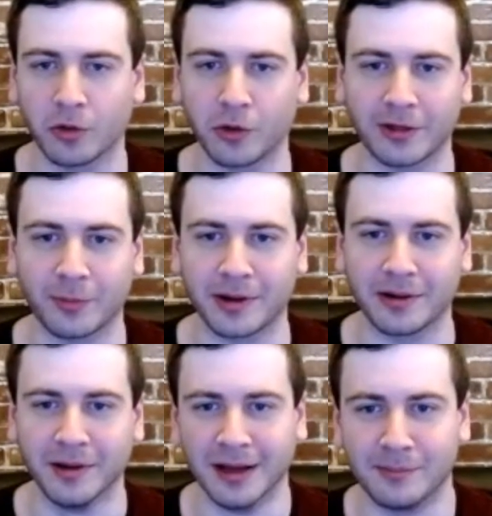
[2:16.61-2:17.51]
So that's been
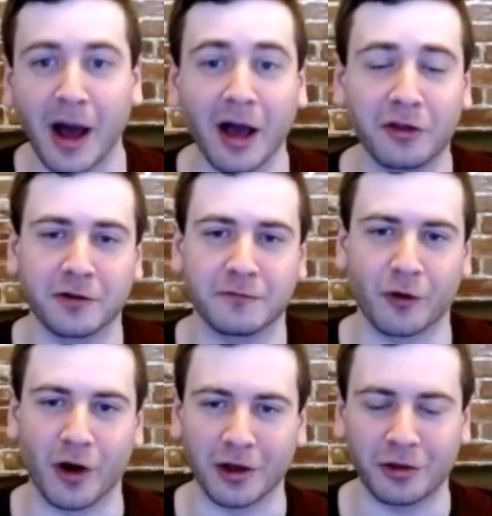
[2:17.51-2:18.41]
positive
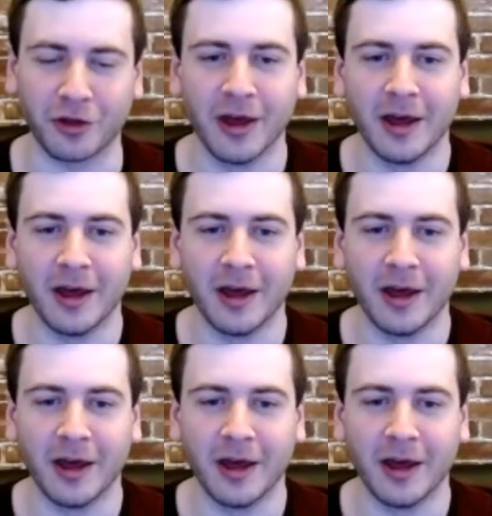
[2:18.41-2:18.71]
for us.